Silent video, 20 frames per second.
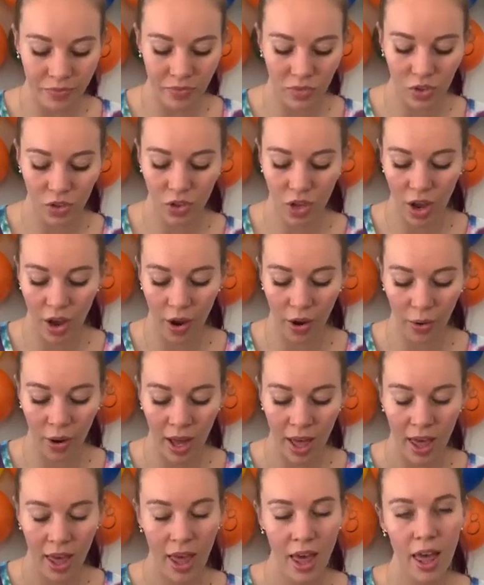So
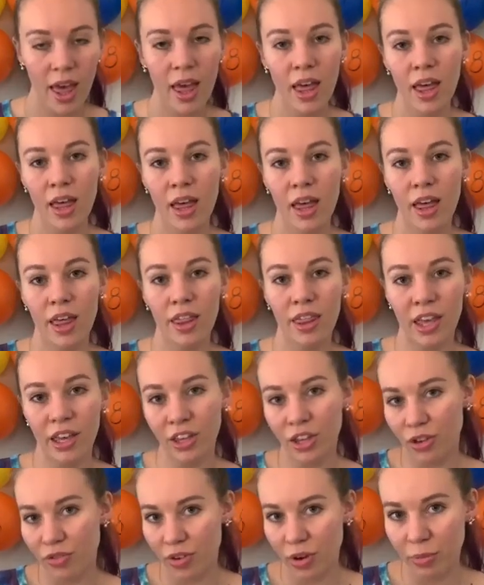
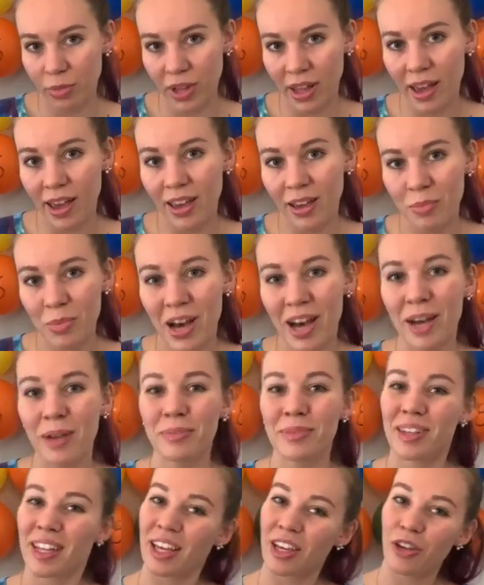thank you for playing,
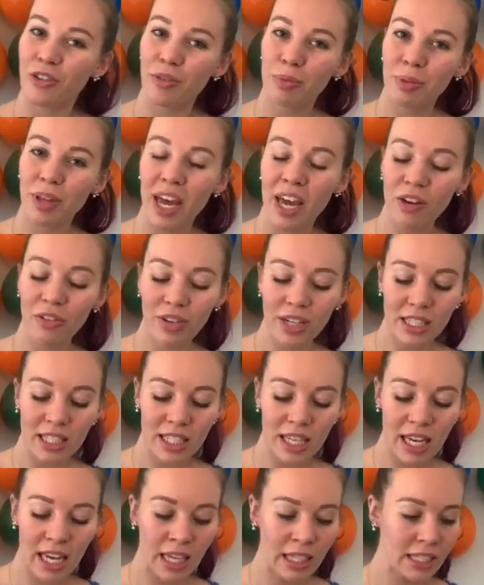Mom. Thank you for playing
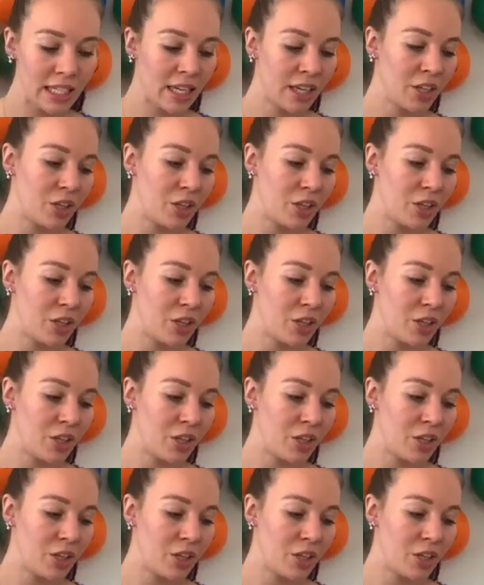Risk It.